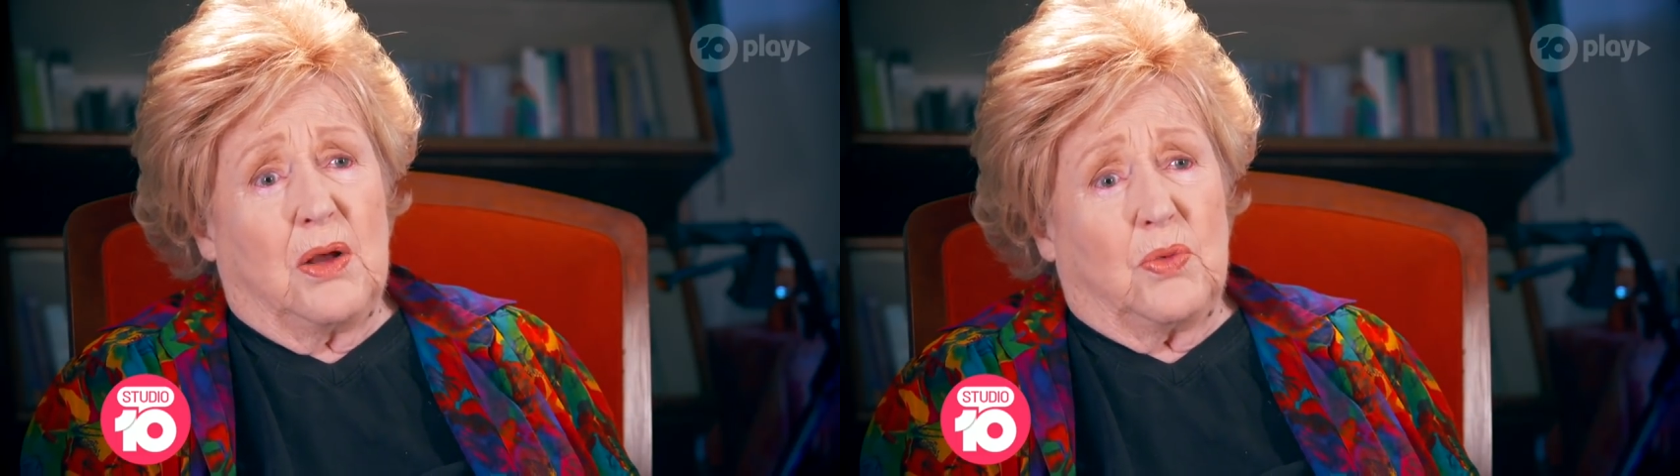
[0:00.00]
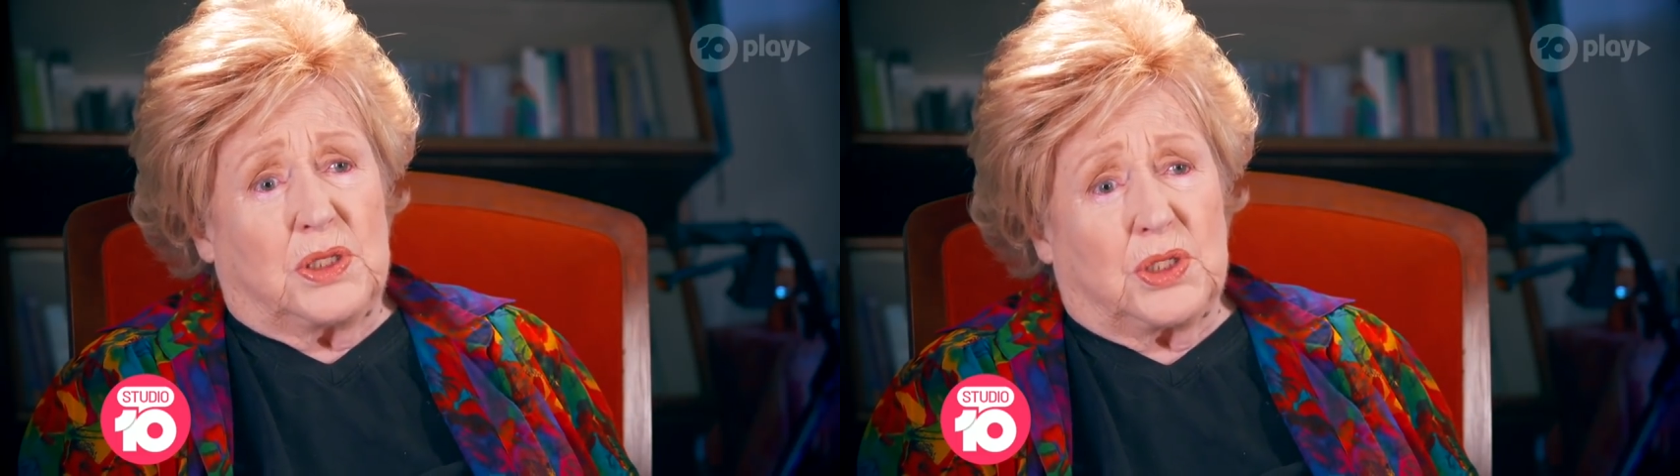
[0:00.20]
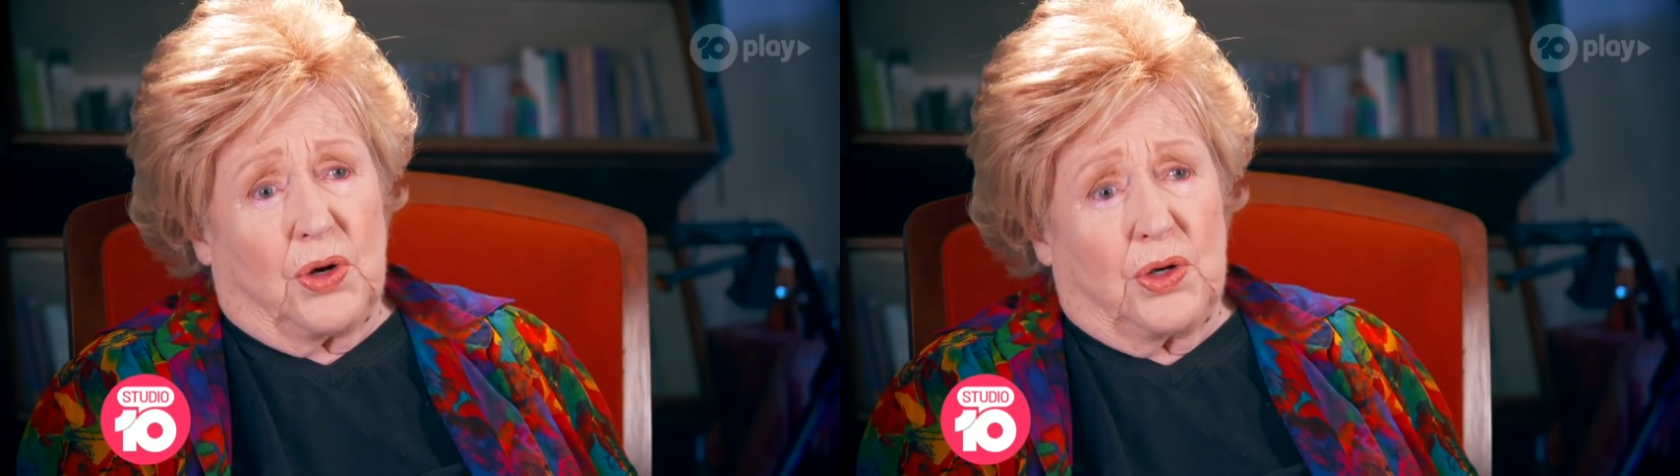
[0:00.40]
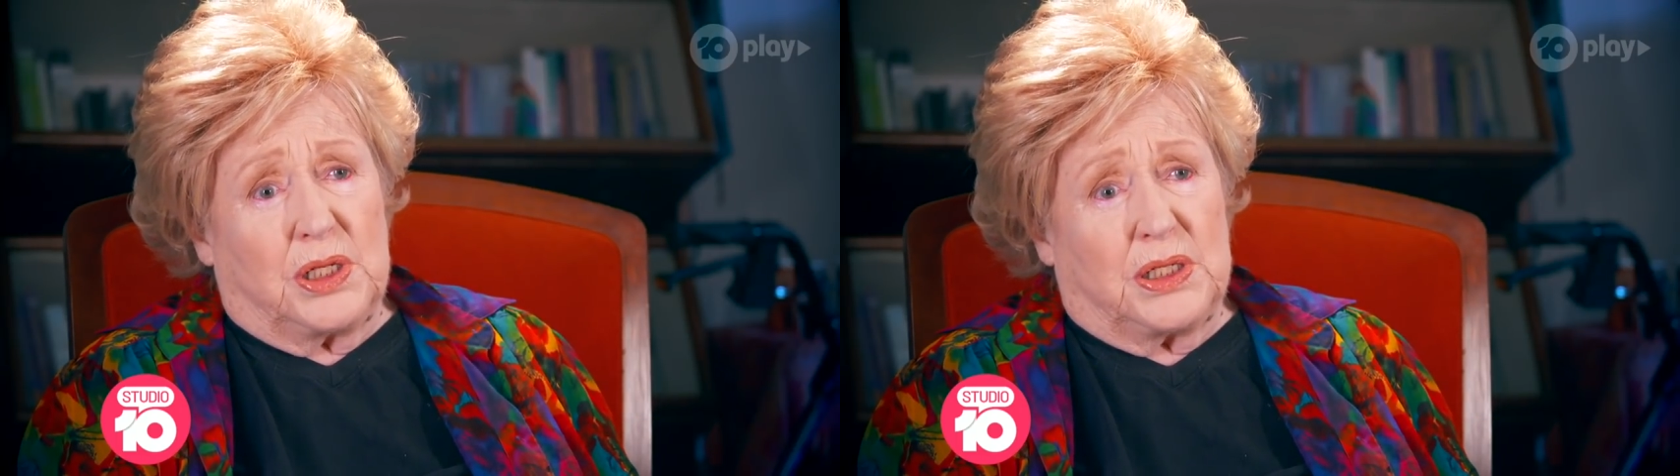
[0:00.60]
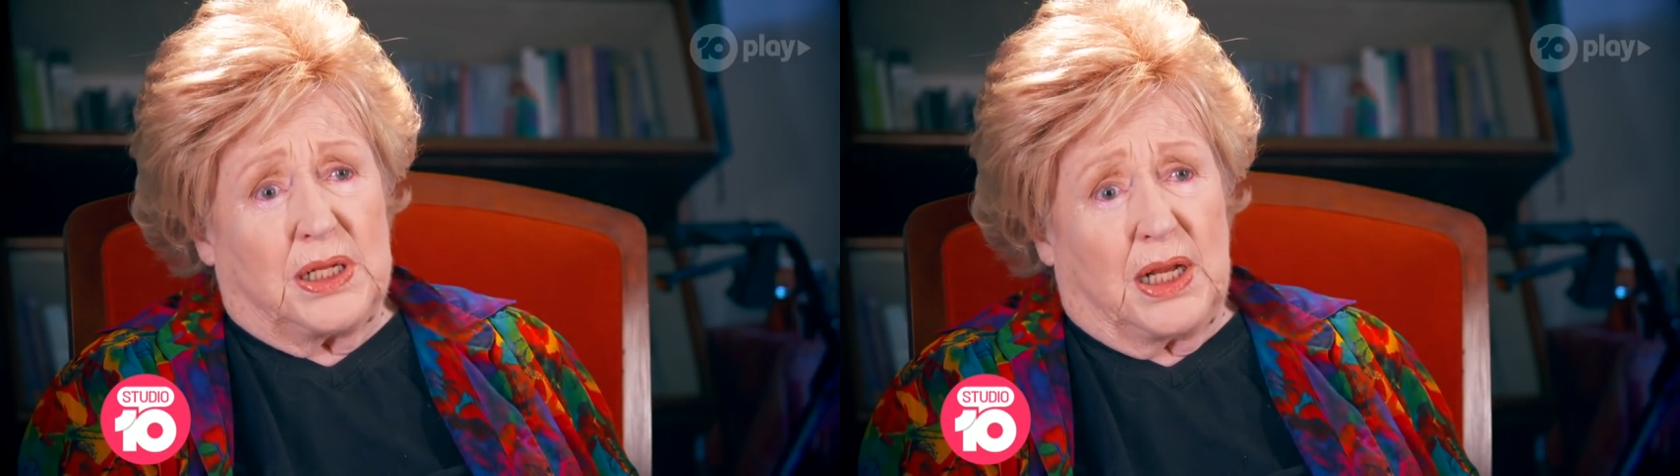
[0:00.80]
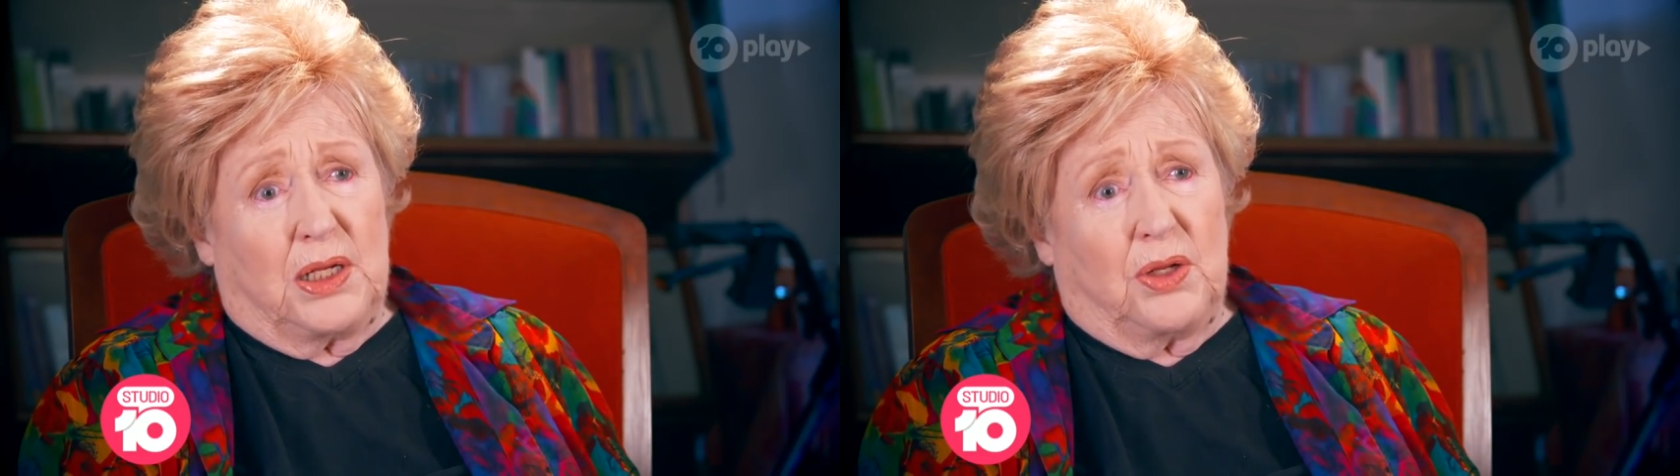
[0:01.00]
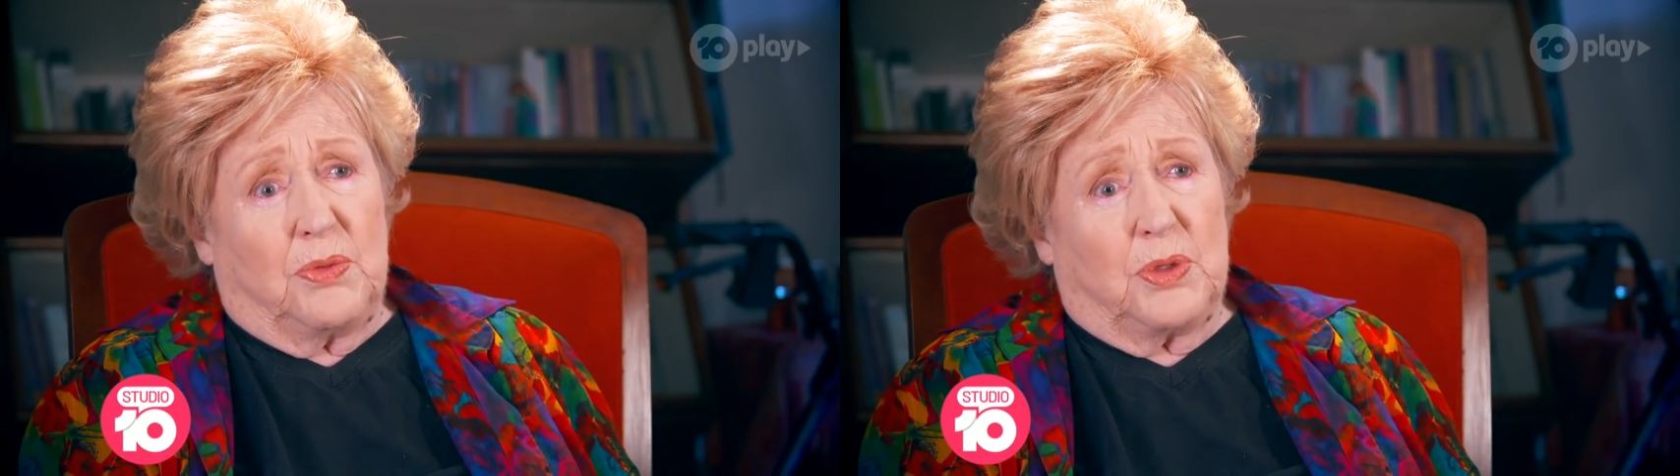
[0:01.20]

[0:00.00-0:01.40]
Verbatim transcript: we're sorry to tell you